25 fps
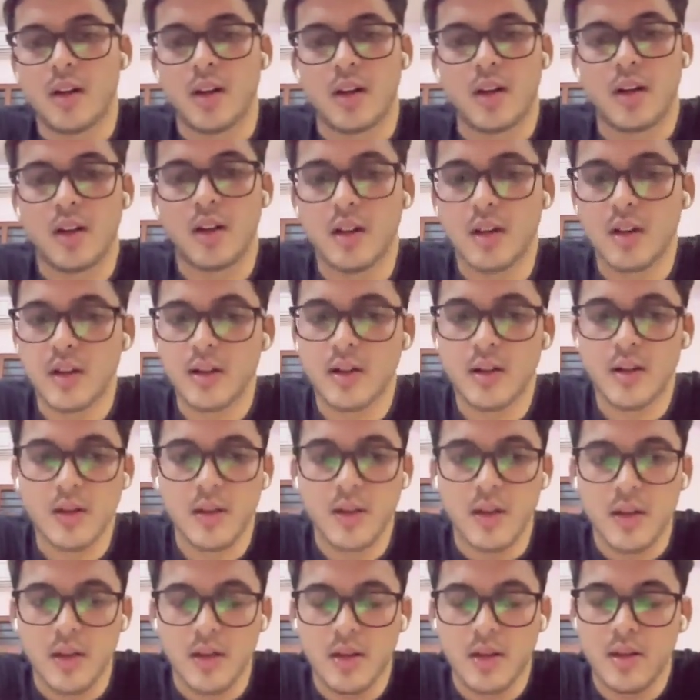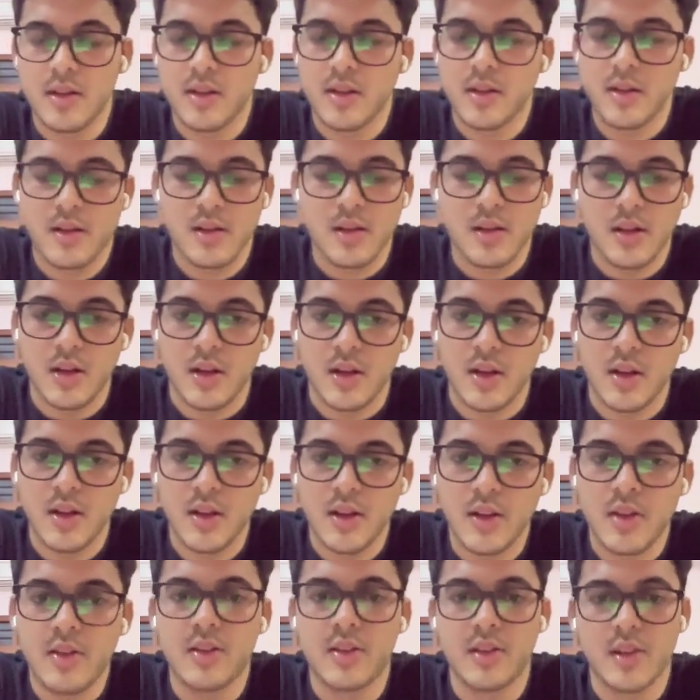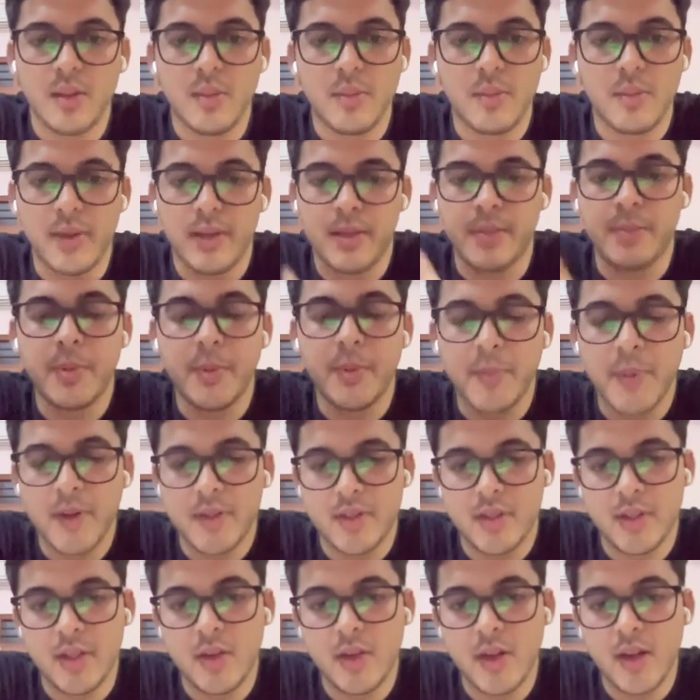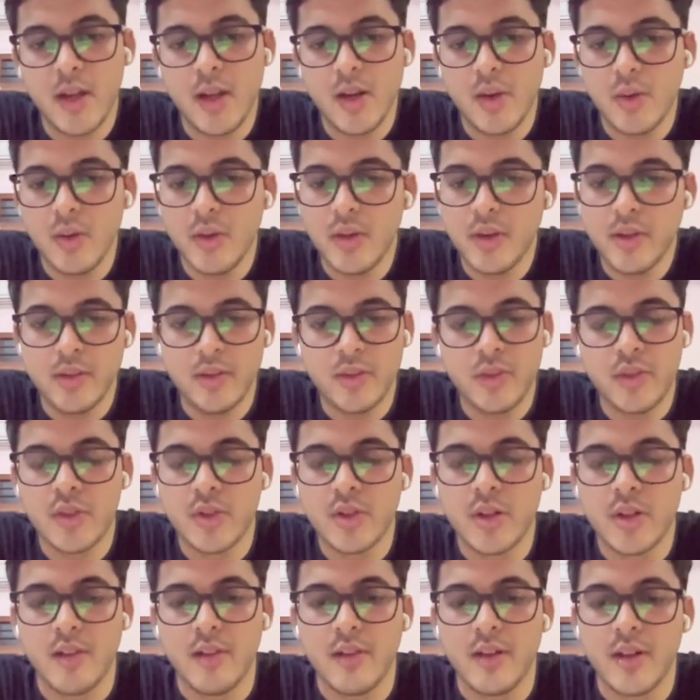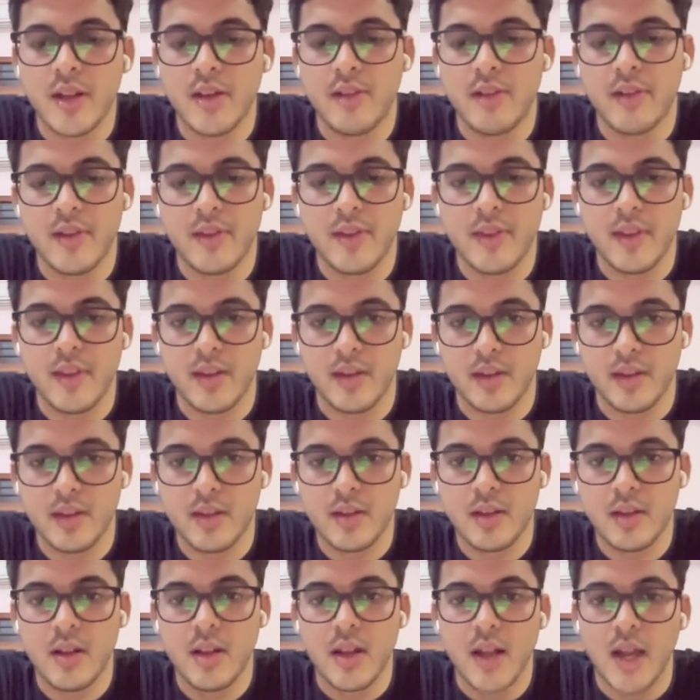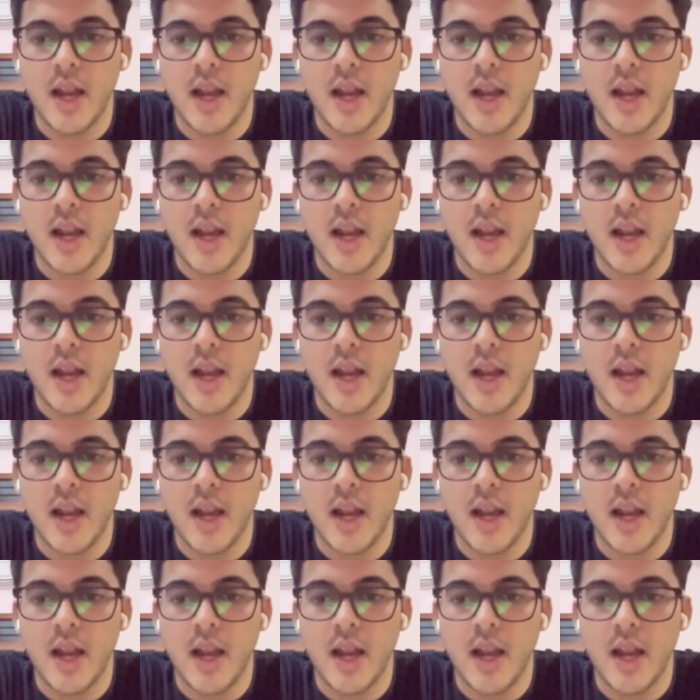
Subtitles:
The best preparation you can do is you should cover everything